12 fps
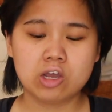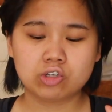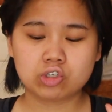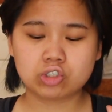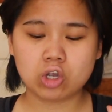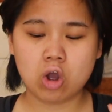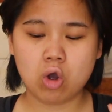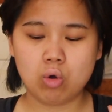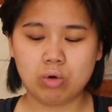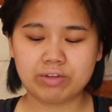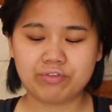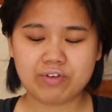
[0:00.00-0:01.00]

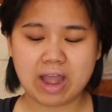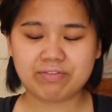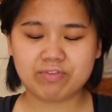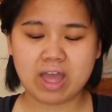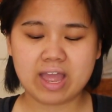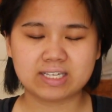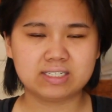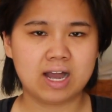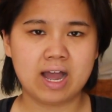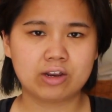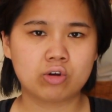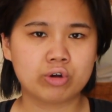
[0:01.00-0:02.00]
So the fact that it's
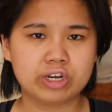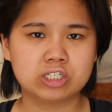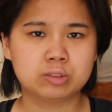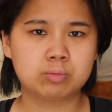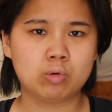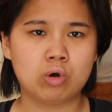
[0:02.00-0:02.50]
not crisp